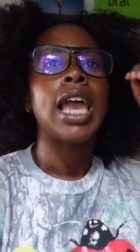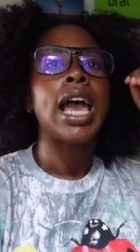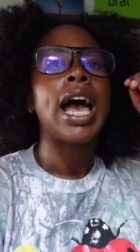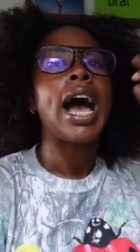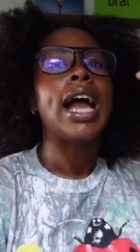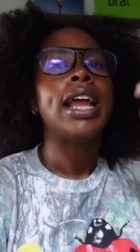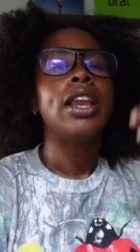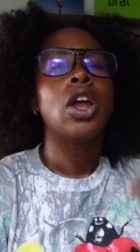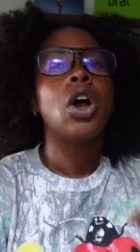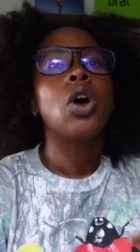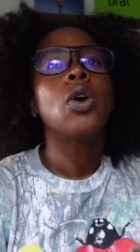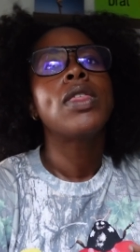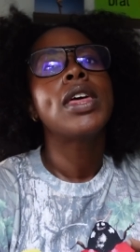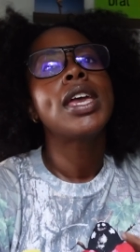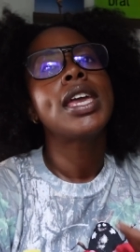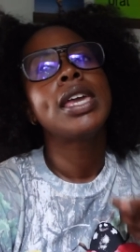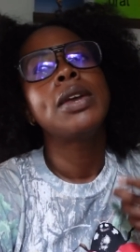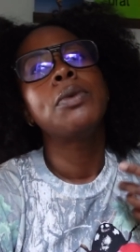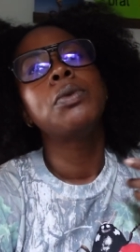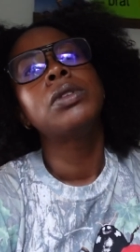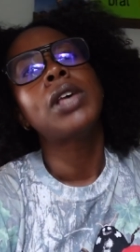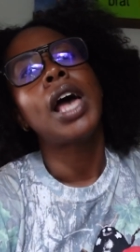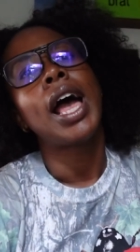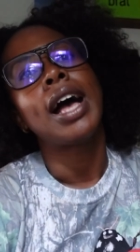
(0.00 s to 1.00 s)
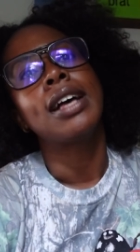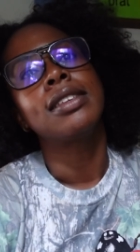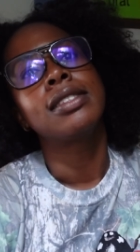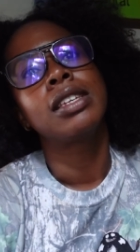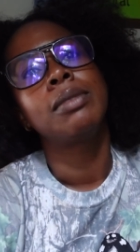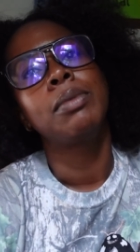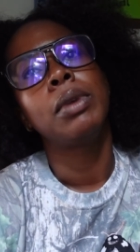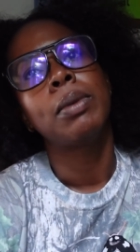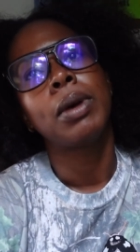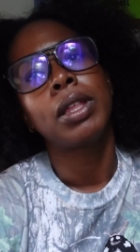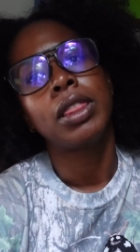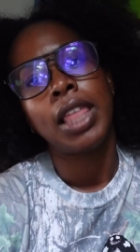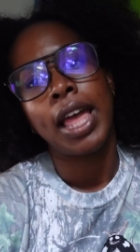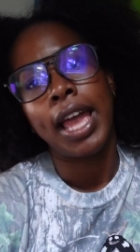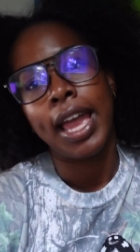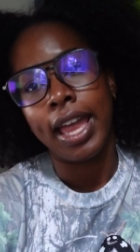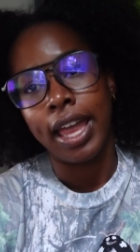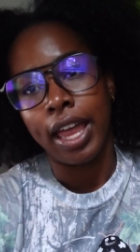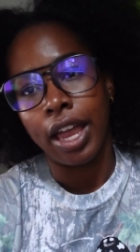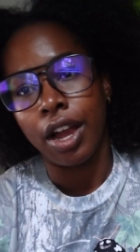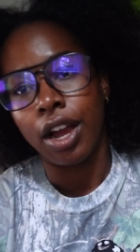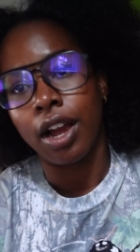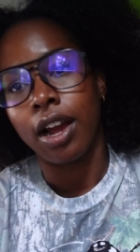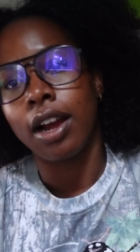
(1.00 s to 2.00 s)
I know that he was asking me about the
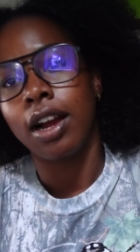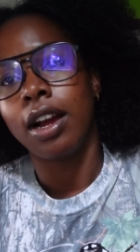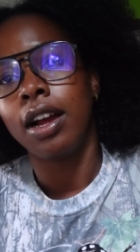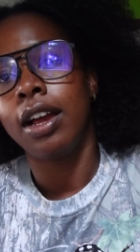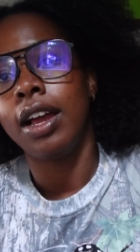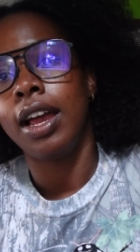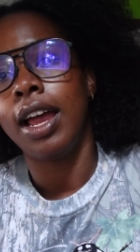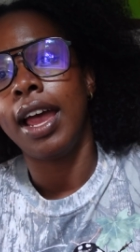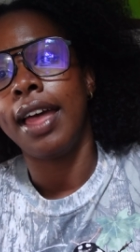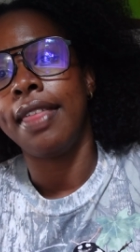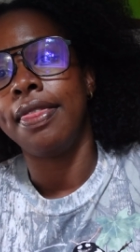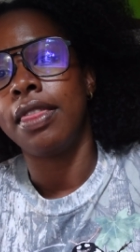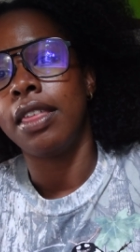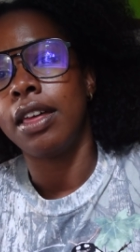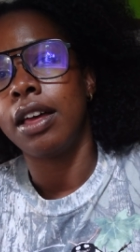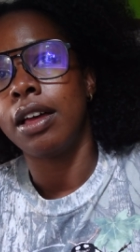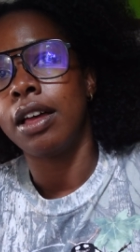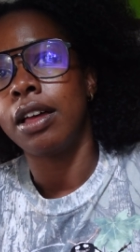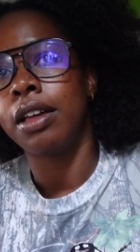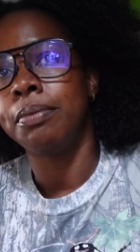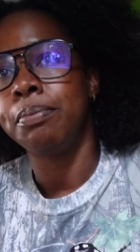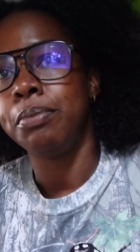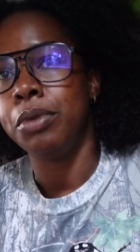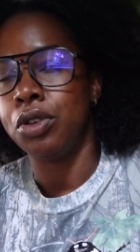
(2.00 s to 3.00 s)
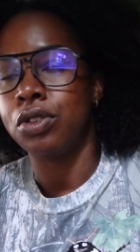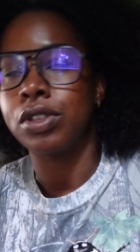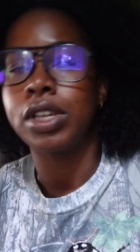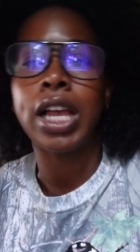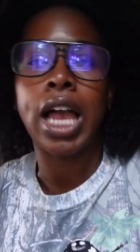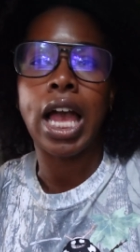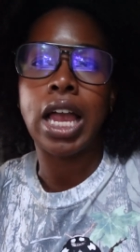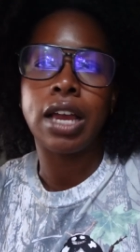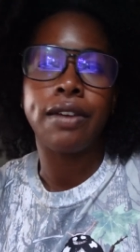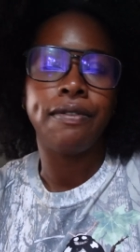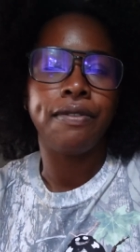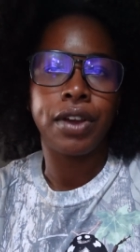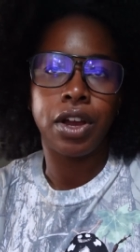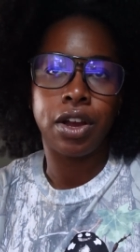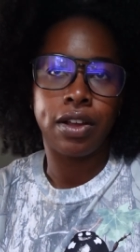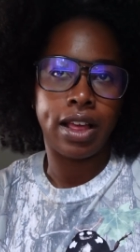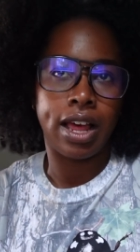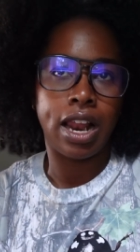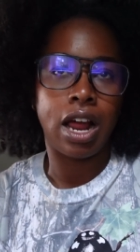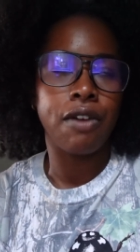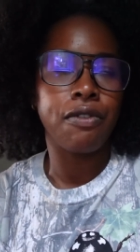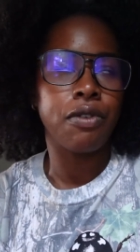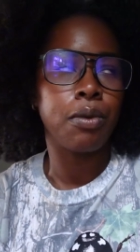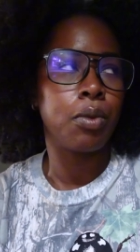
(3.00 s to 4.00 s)
air and the music. I could figure
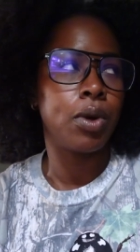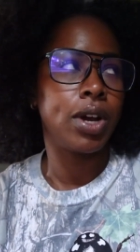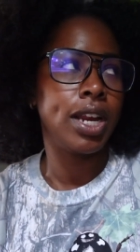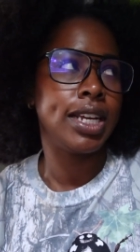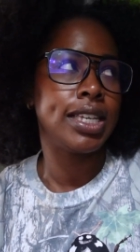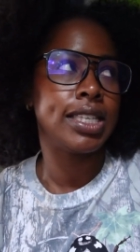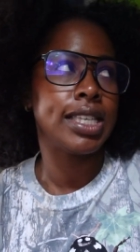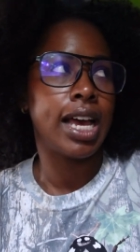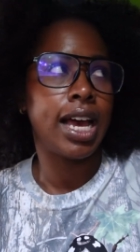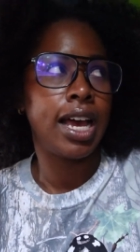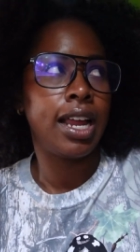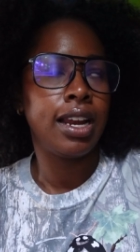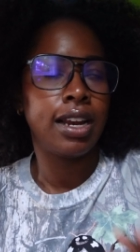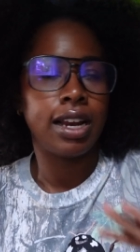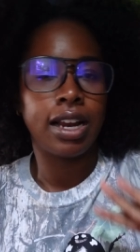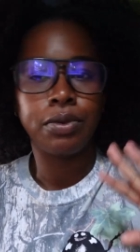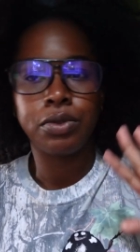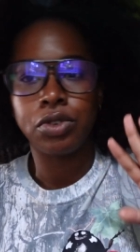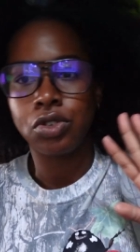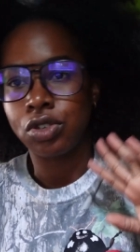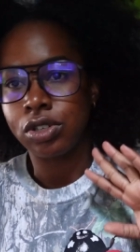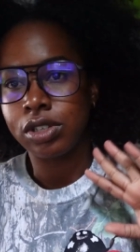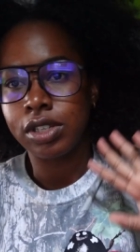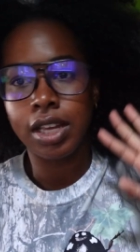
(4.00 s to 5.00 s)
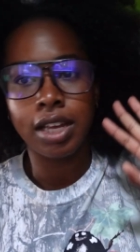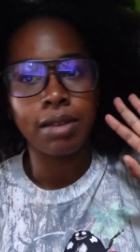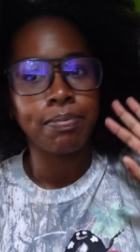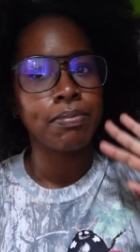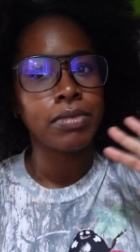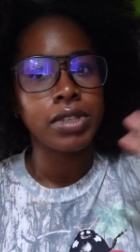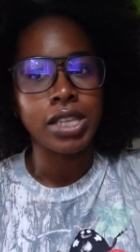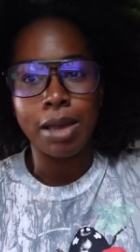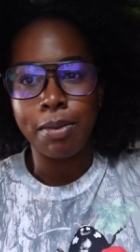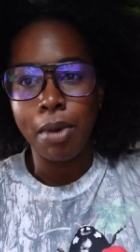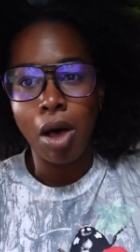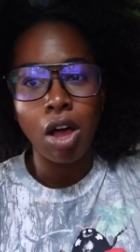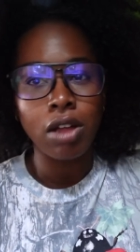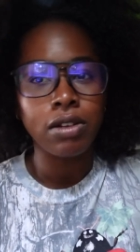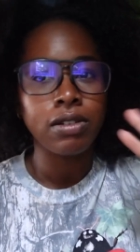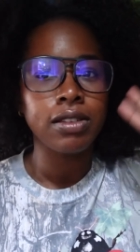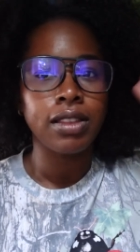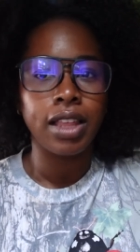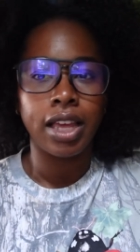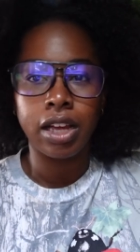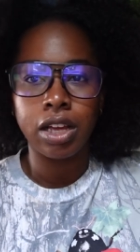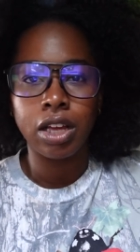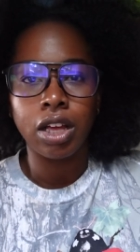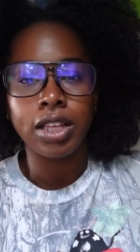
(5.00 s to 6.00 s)
that out from what he said, and I was just like, c'est bon,
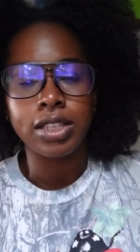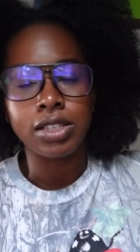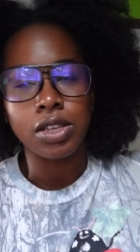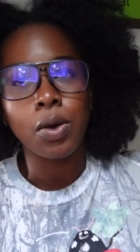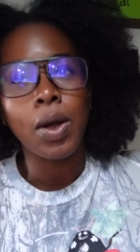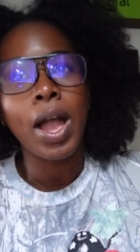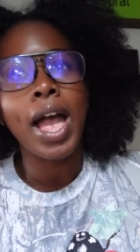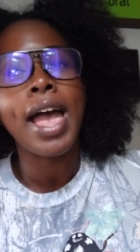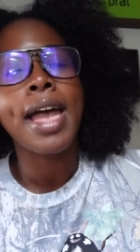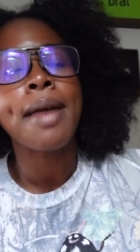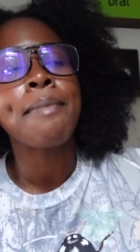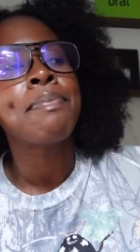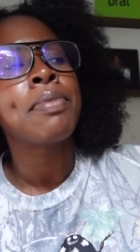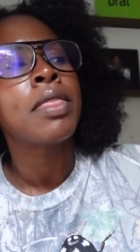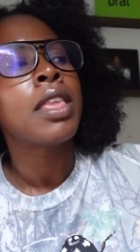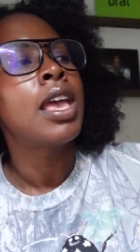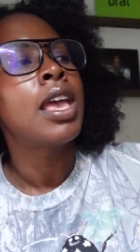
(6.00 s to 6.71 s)
like, it's okay.